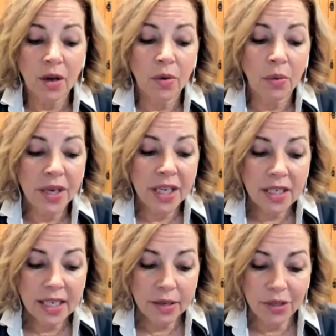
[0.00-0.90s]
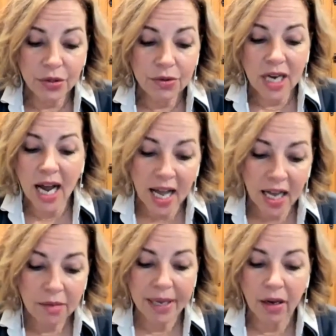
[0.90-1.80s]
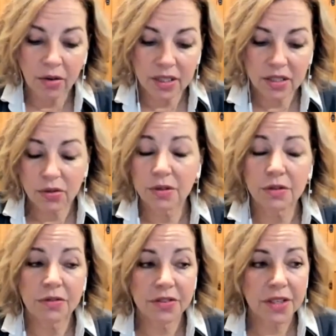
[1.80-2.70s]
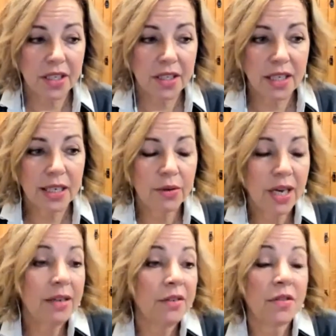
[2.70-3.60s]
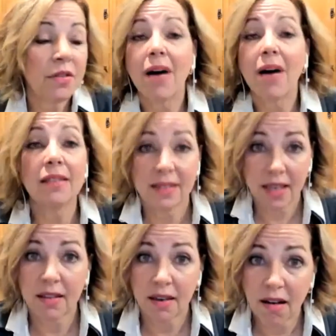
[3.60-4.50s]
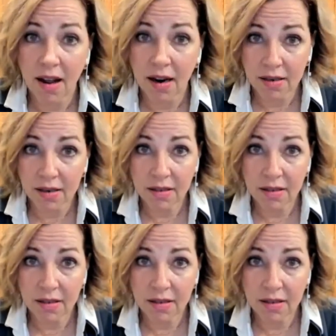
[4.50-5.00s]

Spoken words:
when you talk about sort of, kind of the mindset that got us